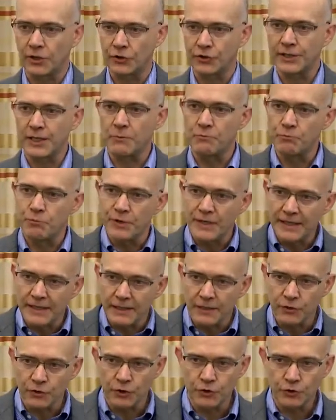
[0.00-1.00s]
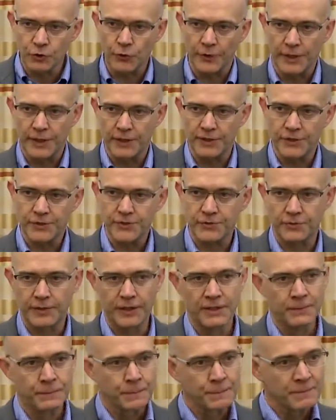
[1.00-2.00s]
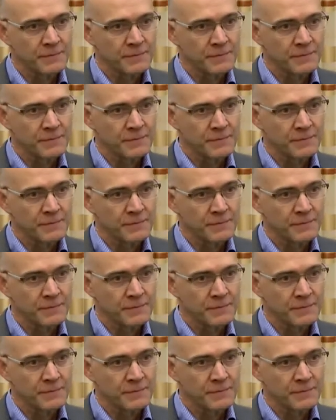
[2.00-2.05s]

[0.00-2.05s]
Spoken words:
technology can bring to the industry.